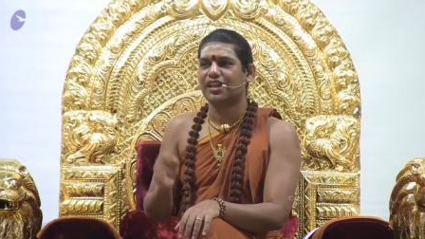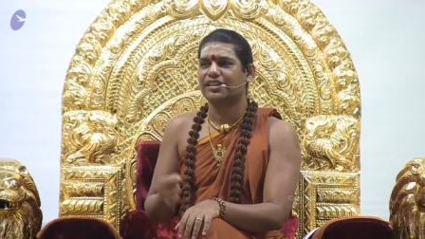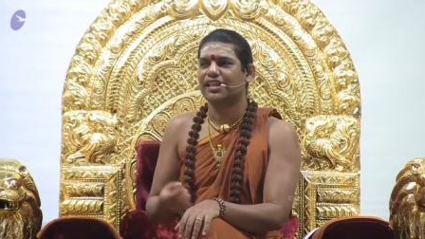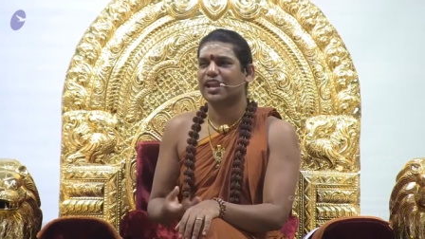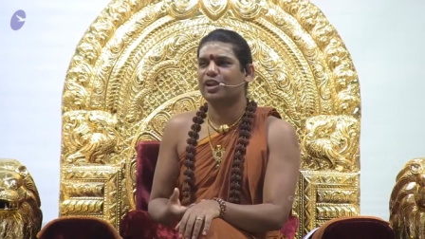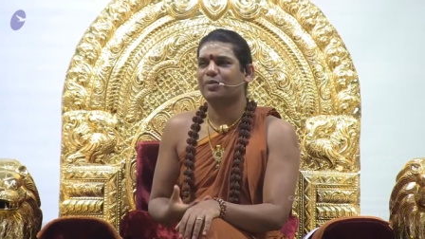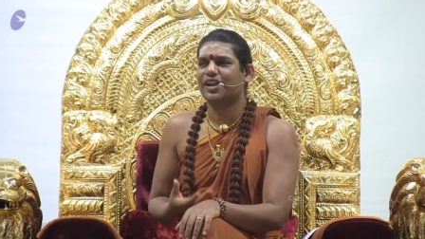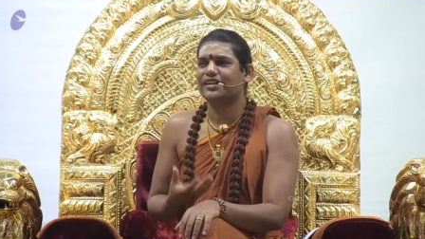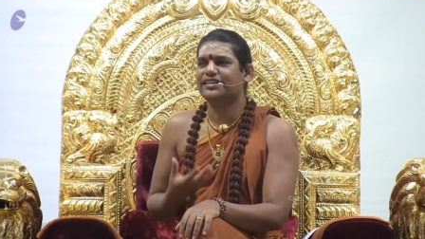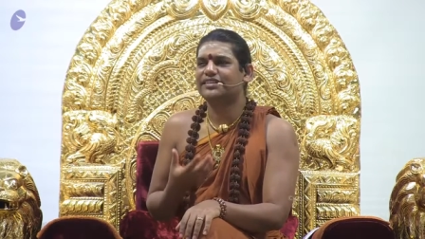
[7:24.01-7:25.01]
there will be
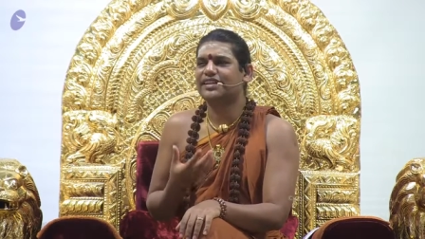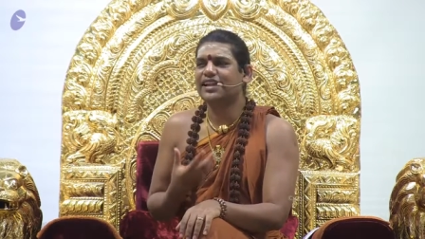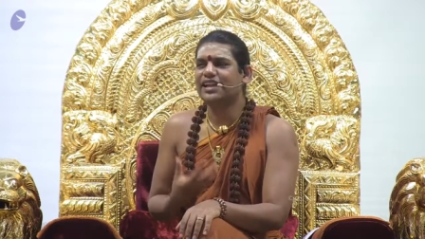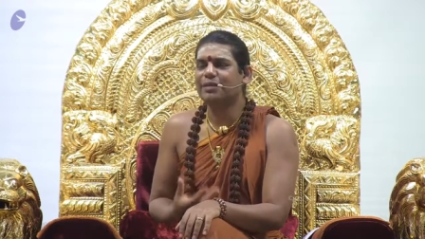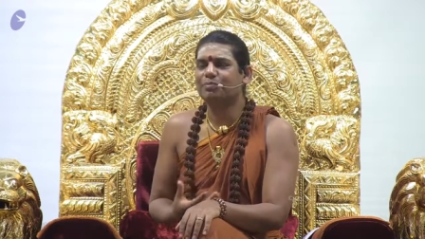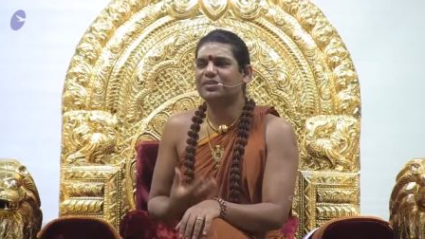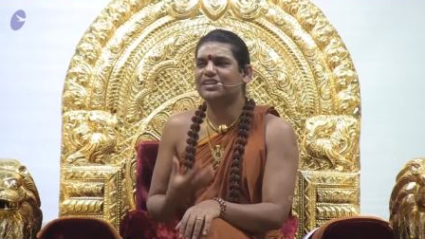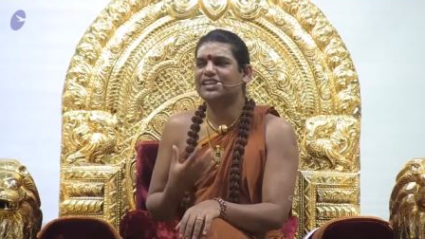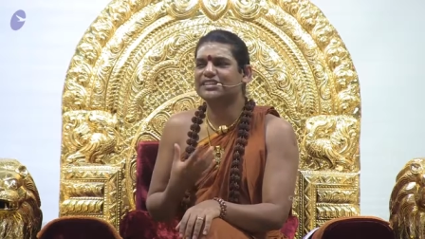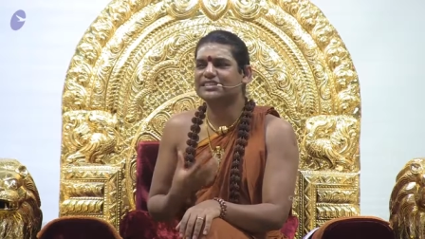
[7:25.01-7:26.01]
a deep
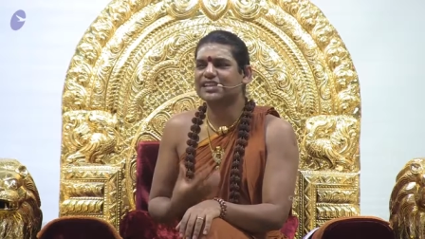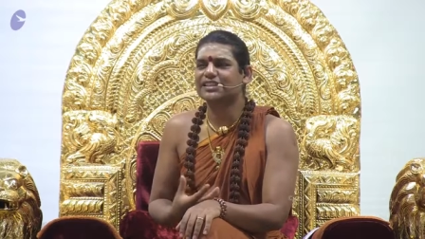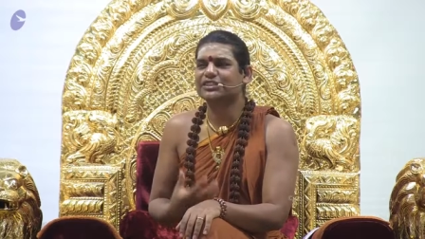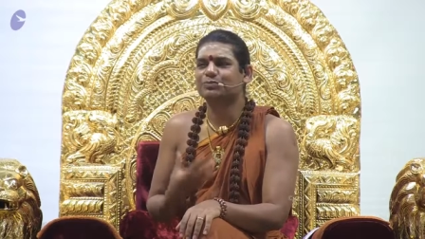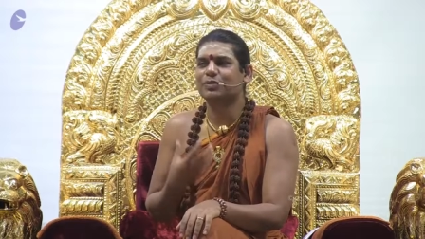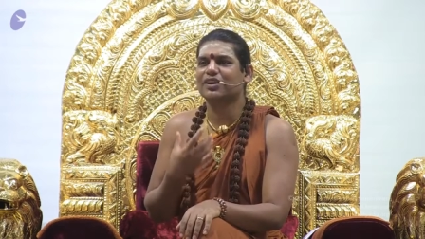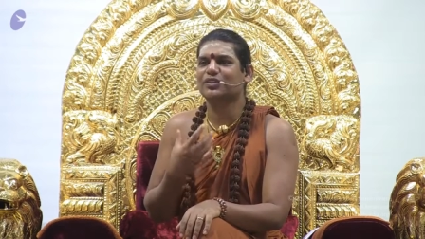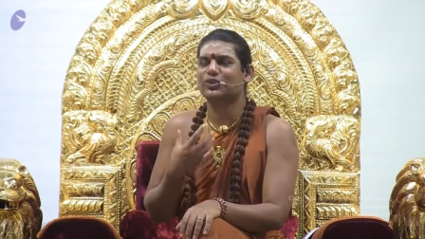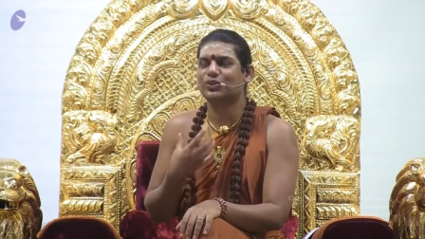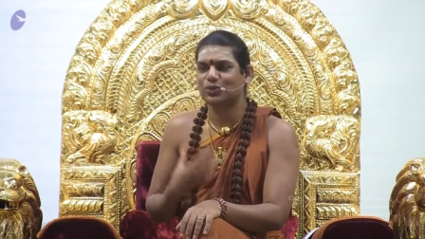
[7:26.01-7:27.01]
disrespect
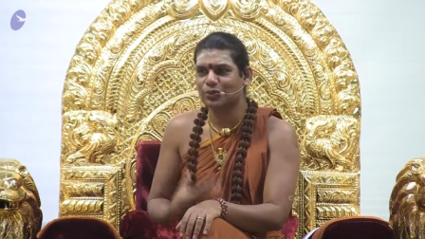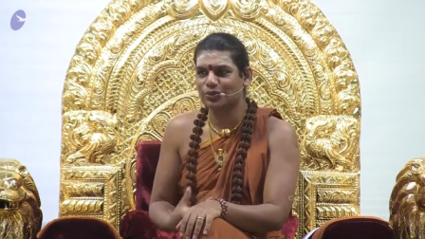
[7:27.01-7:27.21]
to you